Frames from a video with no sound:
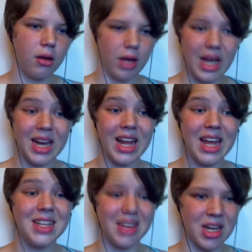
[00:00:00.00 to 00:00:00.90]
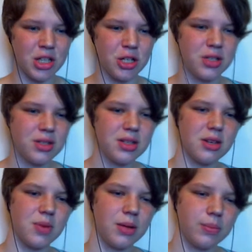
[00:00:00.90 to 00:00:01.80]
It is ancient,
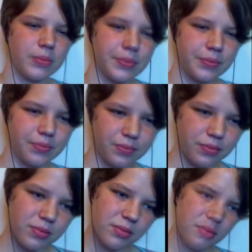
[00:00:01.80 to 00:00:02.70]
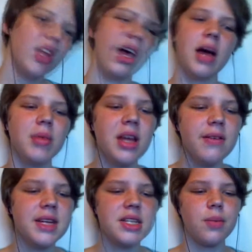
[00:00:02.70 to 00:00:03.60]
excuse me. I believe
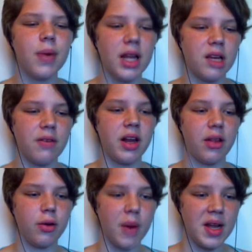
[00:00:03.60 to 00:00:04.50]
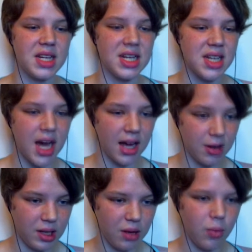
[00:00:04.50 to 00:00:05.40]
it is the relic of another race
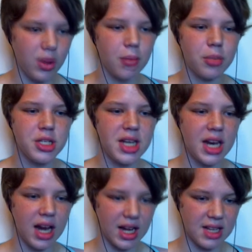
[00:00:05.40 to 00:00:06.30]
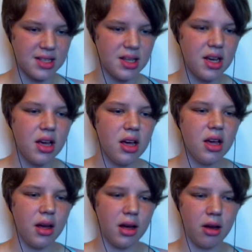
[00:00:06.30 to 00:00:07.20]
entirely, one that preceded us,
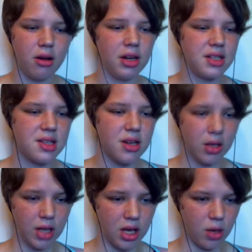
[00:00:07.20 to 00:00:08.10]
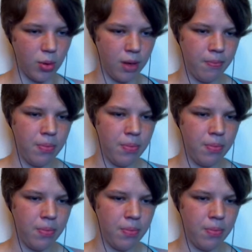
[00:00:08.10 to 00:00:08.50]
and not necessarily human.